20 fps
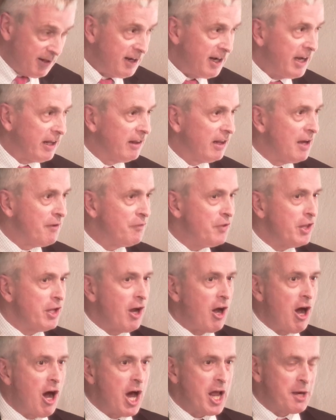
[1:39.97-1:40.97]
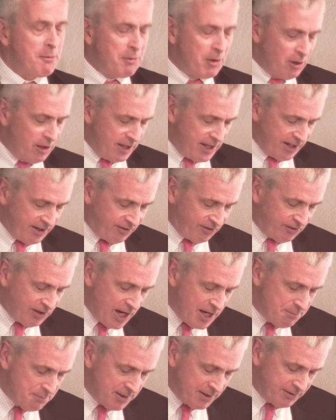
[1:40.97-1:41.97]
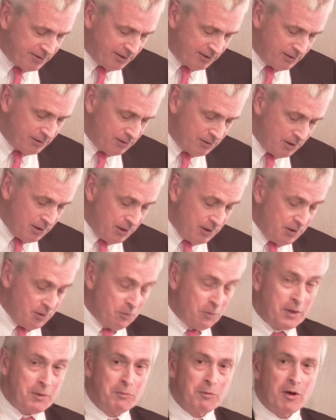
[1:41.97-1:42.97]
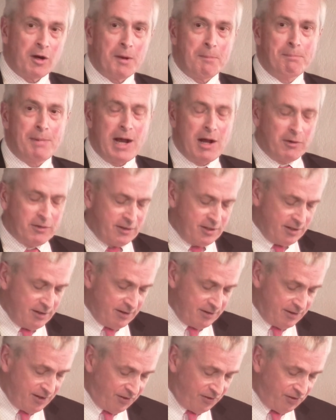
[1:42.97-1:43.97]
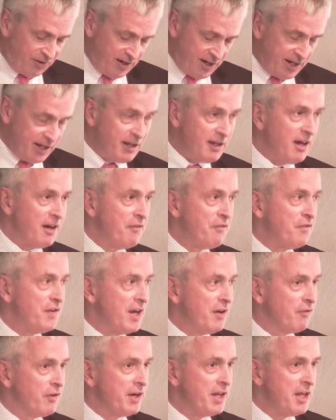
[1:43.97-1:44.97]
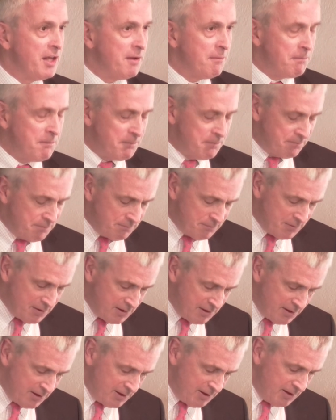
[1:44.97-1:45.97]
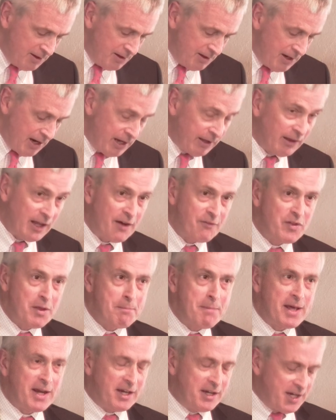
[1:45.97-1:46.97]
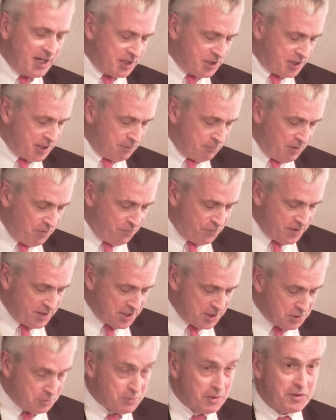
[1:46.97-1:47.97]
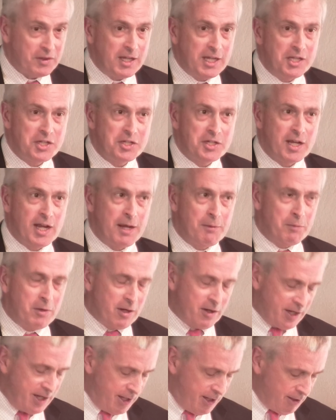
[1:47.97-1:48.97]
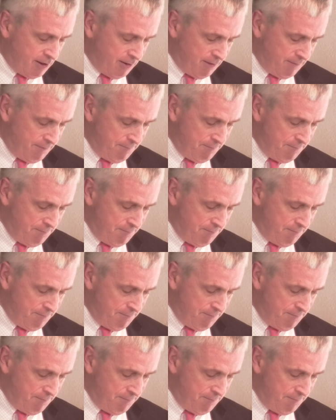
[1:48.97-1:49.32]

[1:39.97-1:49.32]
I love the audible excitement when we're about to sing a favorite hymn. I love the benediction we finish with each time we are here.